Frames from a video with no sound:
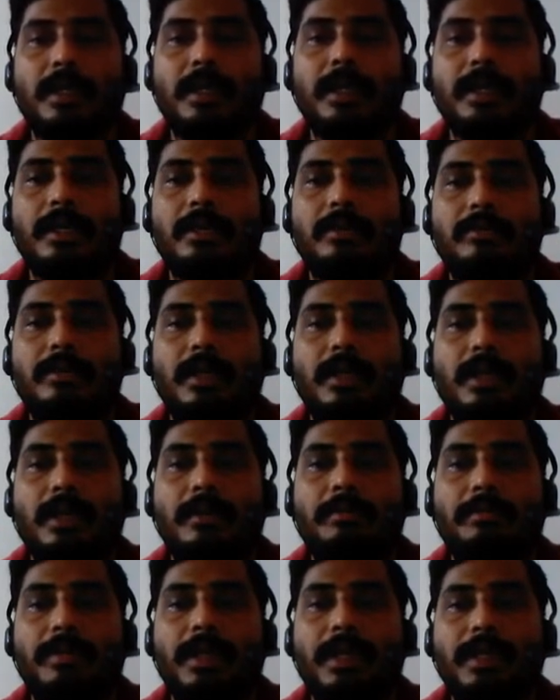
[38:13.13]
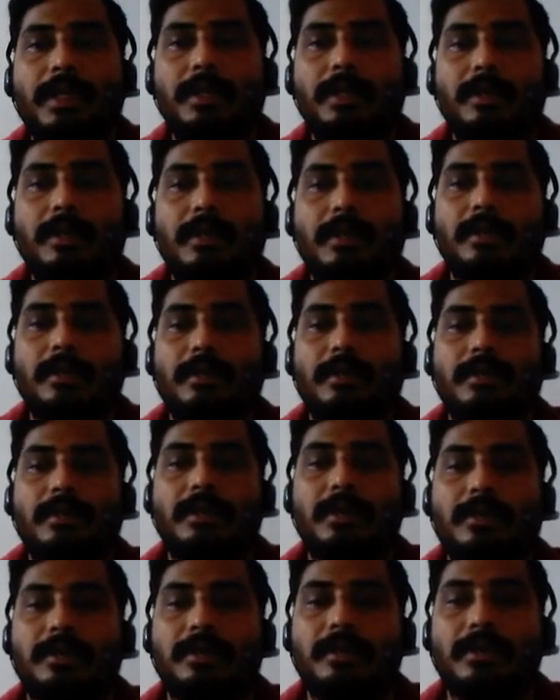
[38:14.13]
and you will apply
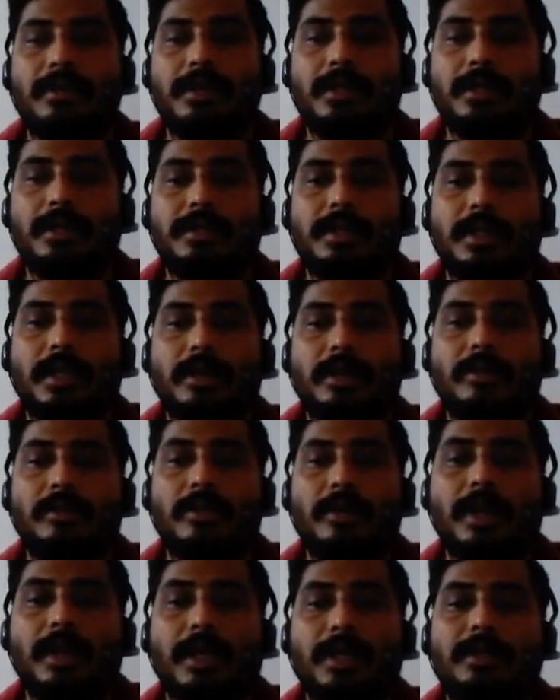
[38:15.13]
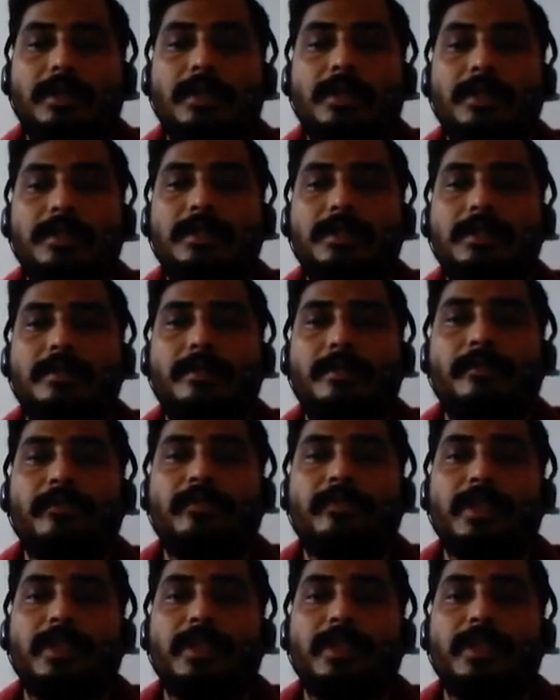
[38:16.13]
the tensile load like this.